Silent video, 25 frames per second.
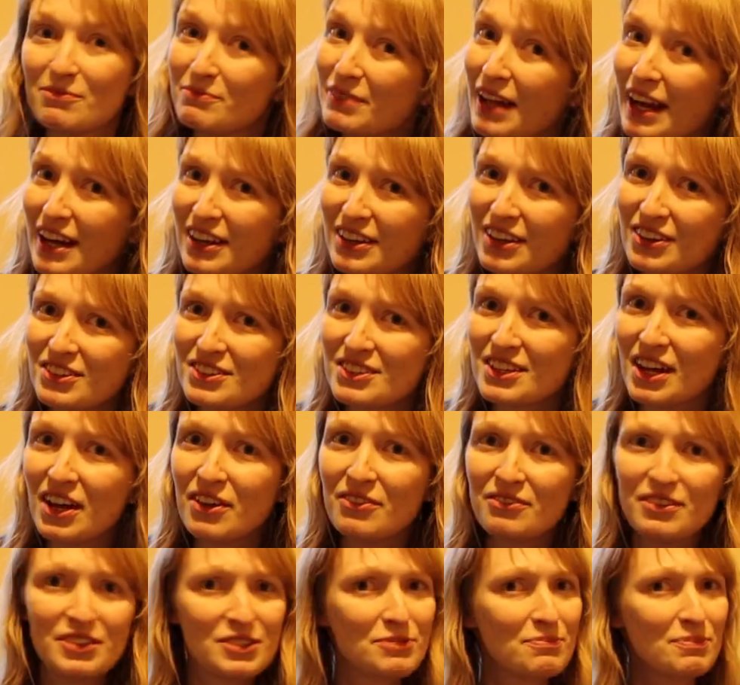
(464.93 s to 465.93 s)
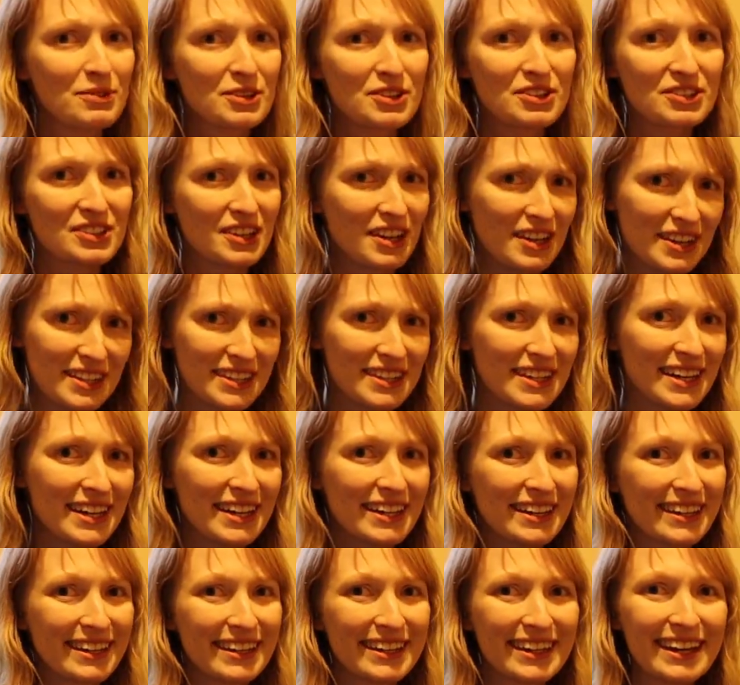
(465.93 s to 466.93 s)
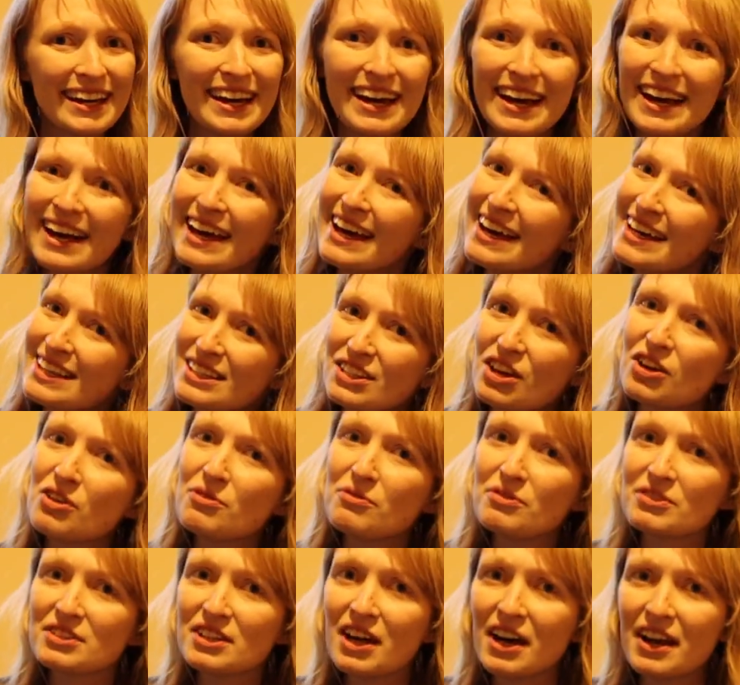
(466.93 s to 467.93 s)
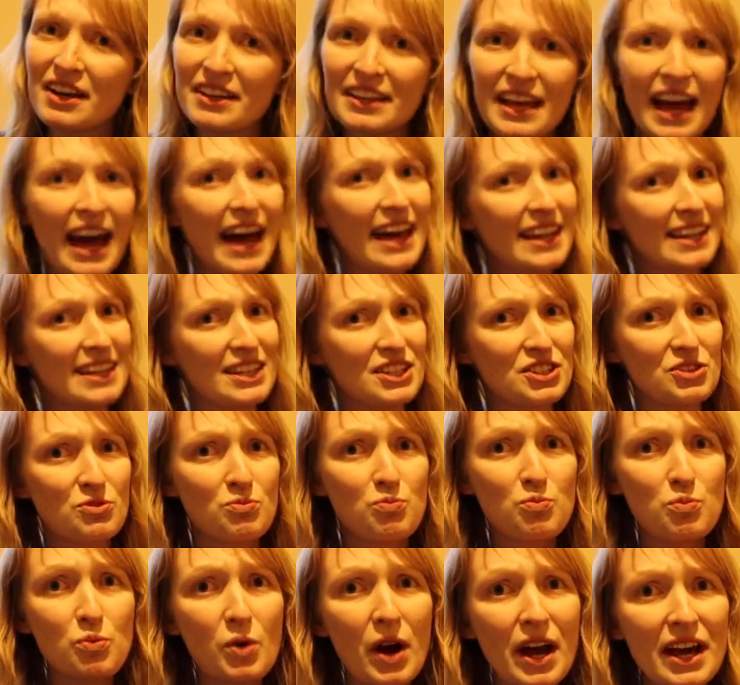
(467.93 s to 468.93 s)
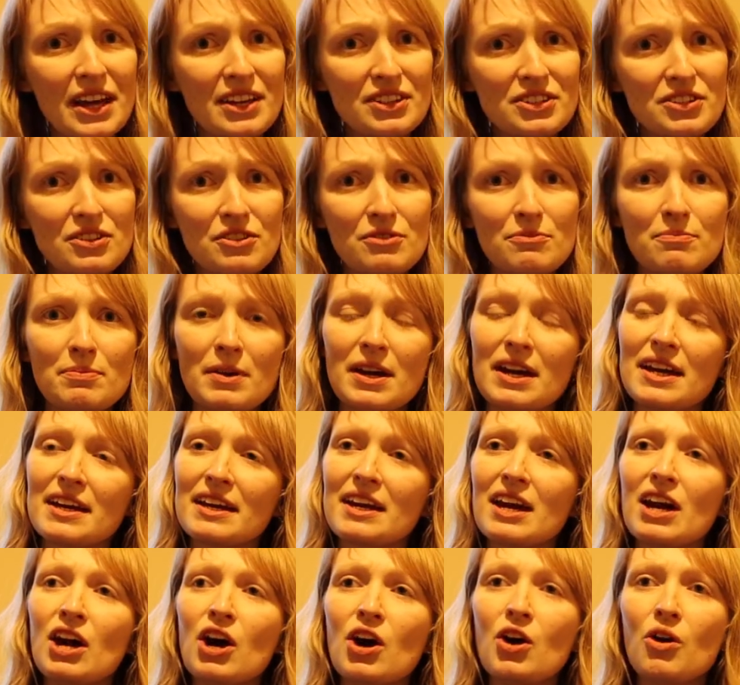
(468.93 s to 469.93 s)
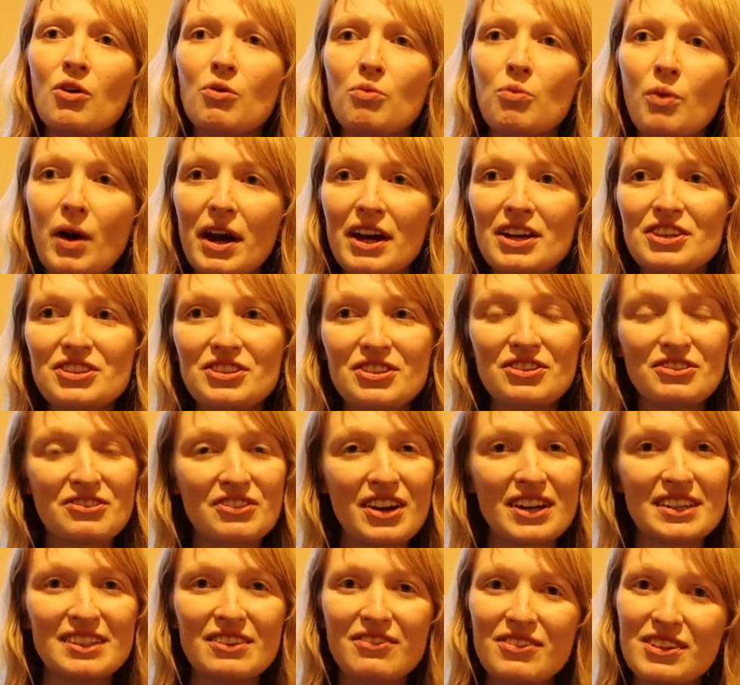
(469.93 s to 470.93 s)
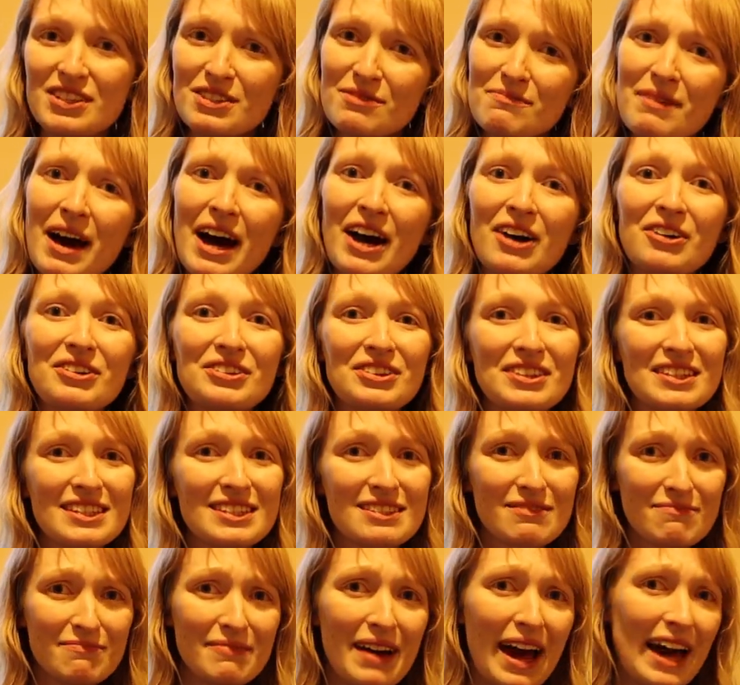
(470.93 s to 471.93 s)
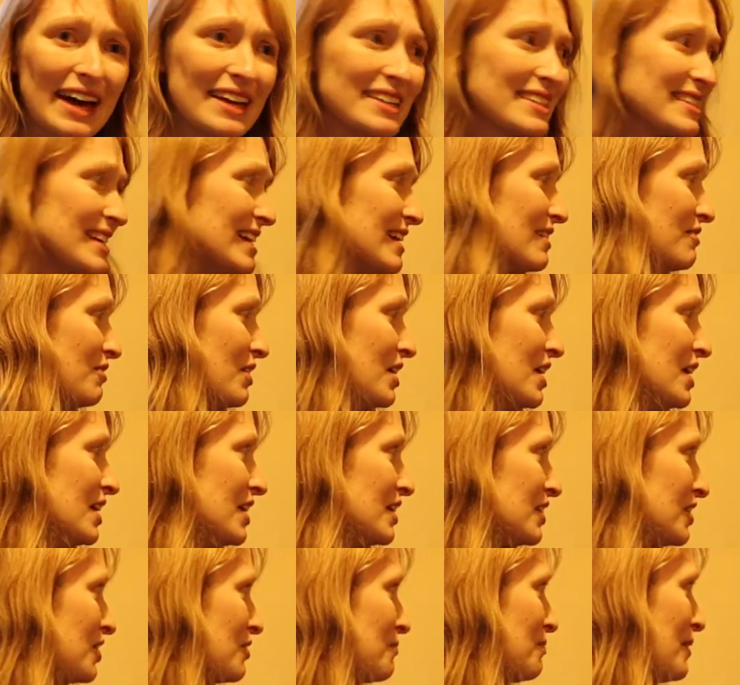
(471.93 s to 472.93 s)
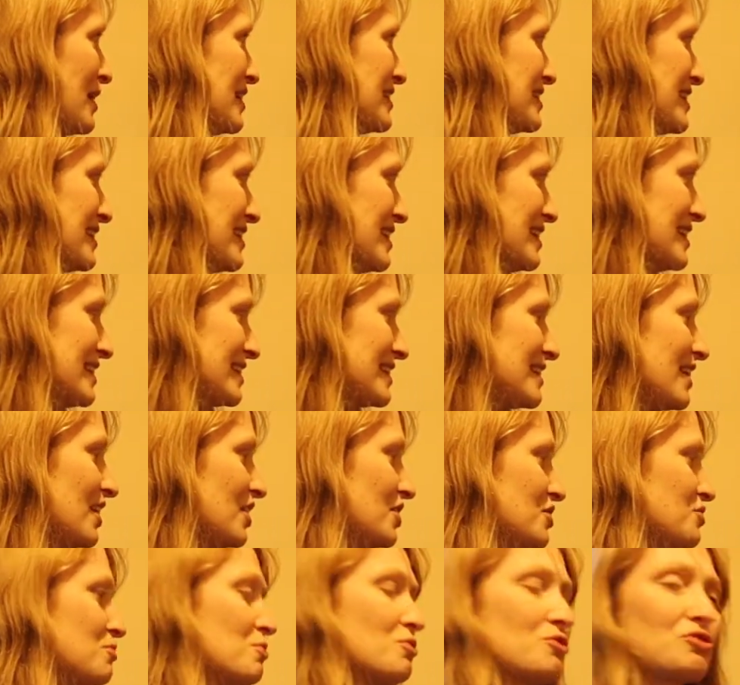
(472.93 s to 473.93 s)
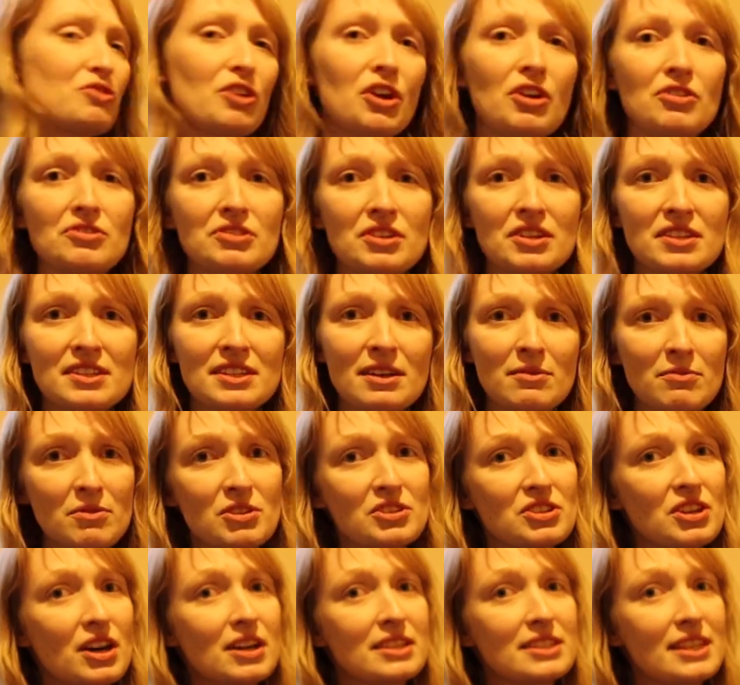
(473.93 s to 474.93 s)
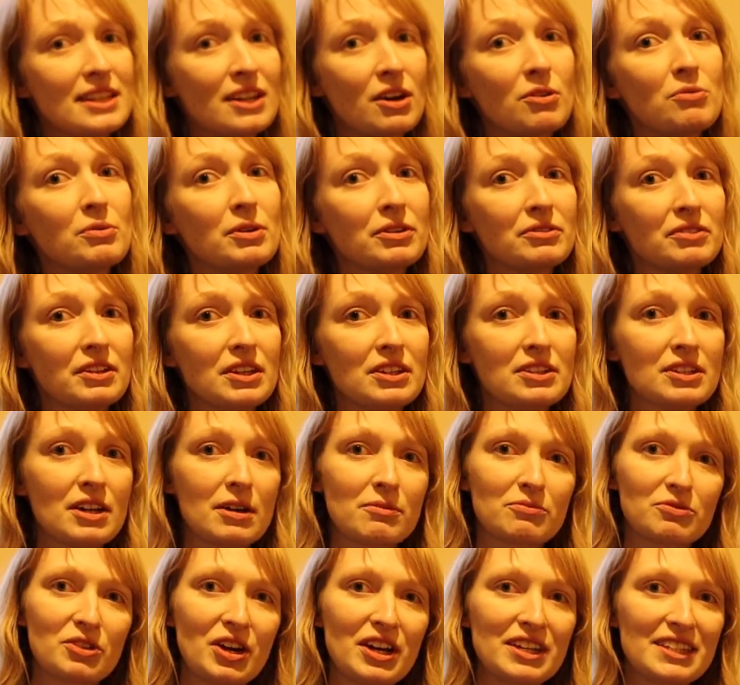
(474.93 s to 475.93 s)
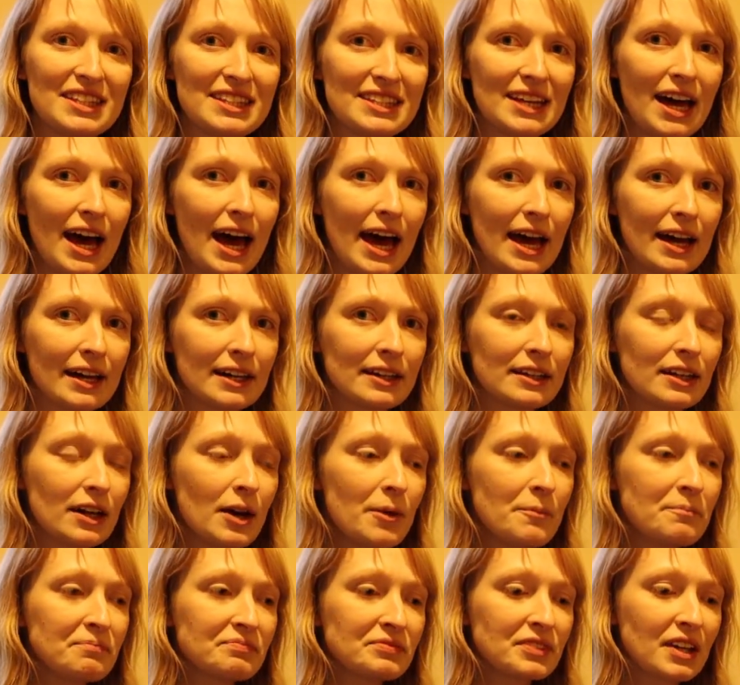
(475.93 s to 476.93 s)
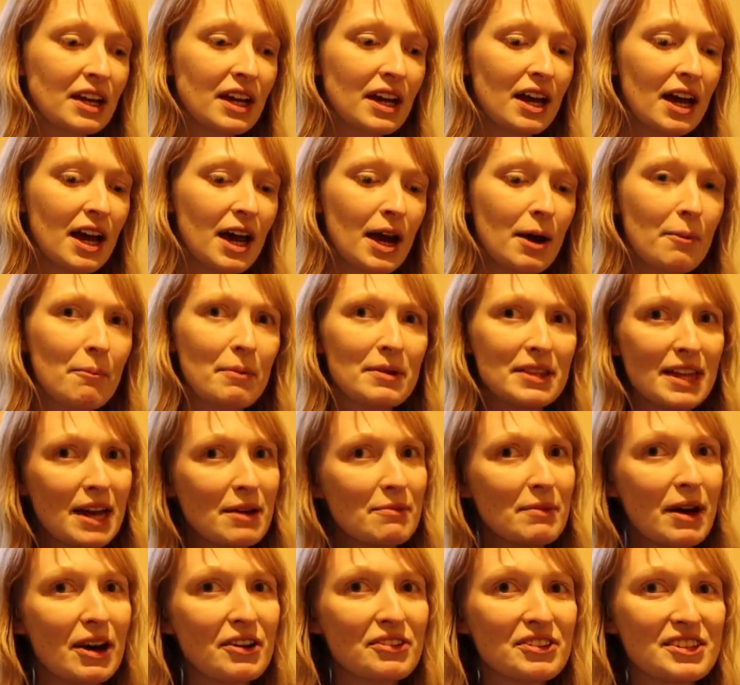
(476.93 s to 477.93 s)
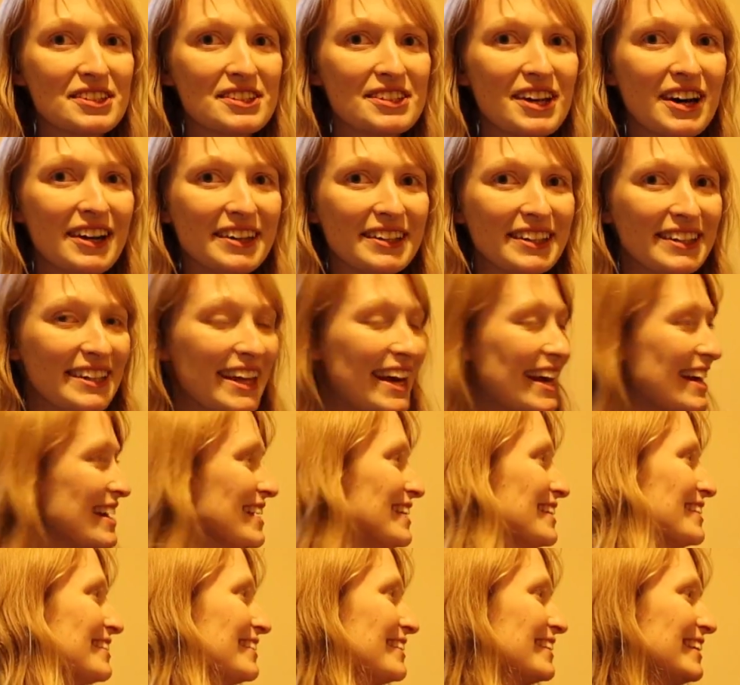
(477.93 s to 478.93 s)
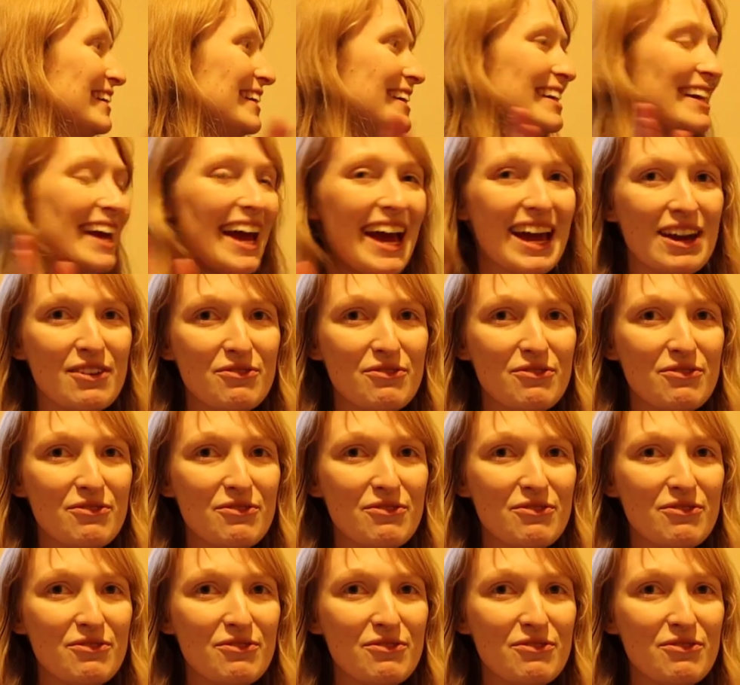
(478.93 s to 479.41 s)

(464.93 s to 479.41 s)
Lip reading: black ghost knife fish because I think it's overdone and it's way too big, way too aggressive. Its mouth is massive compared to these guys, will grow to a similar size and I will need to upgrade the tank. But their mouth is tiny, they ain't gonna eat